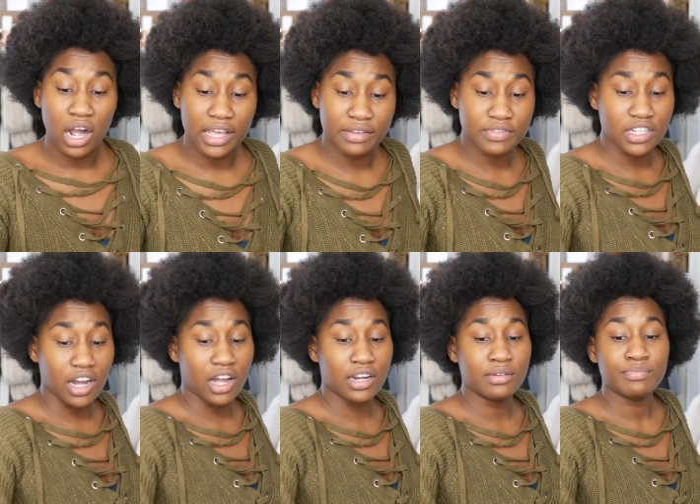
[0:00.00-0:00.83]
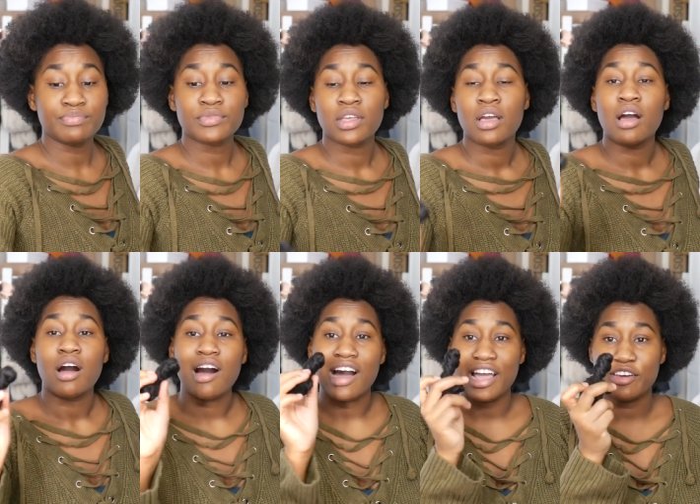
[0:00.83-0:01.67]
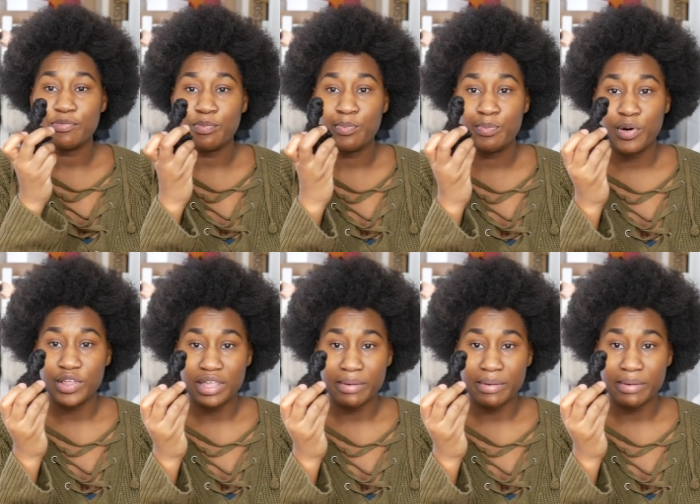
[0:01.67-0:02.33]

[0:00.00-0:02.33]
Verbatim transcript: I have done I have put